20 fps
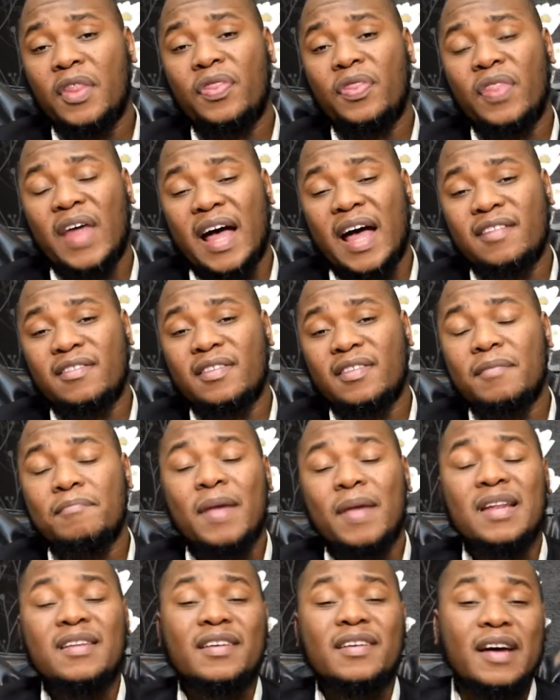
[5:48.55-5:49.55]
that
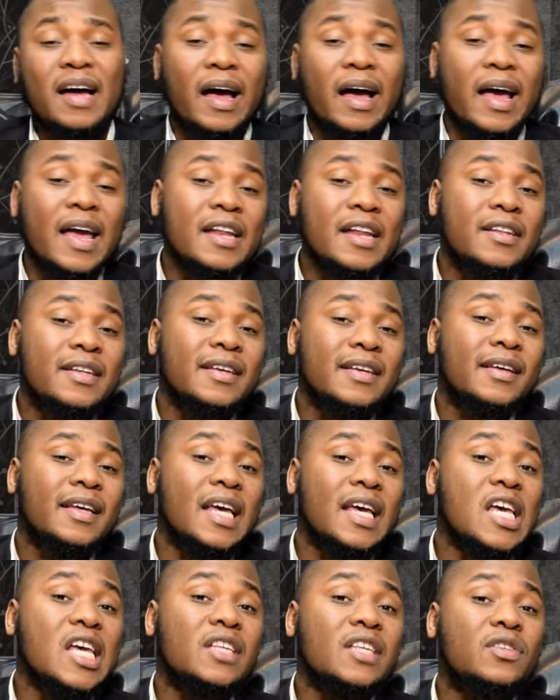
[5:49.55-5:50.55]
mankind
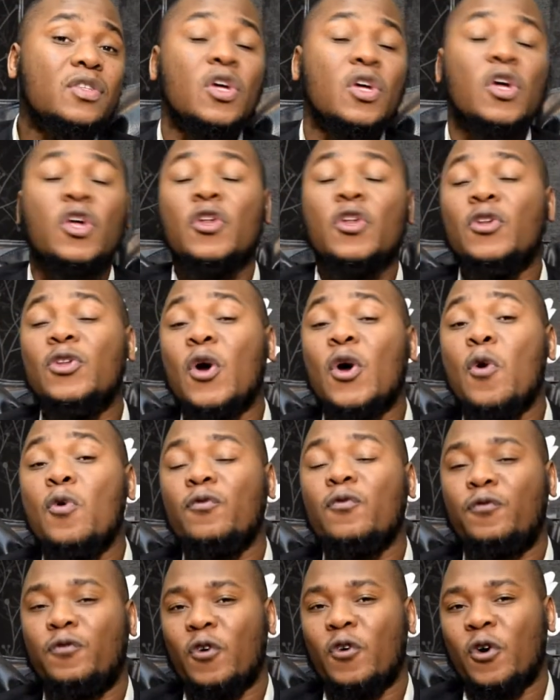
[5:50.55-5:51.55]
is
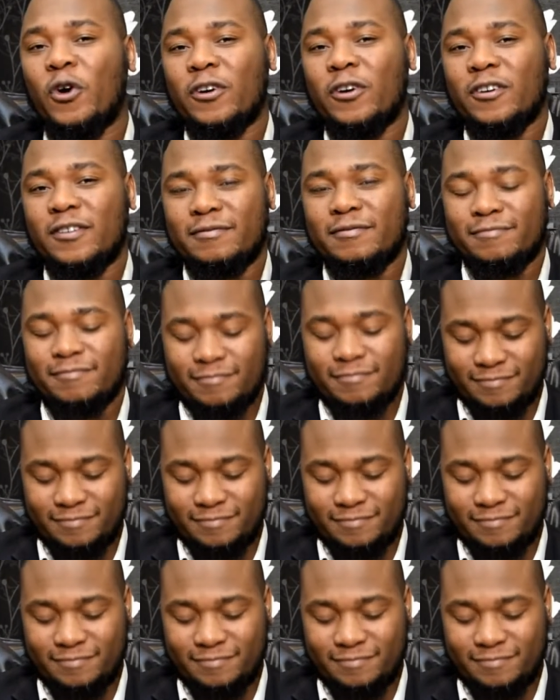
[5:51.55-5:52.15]
known for.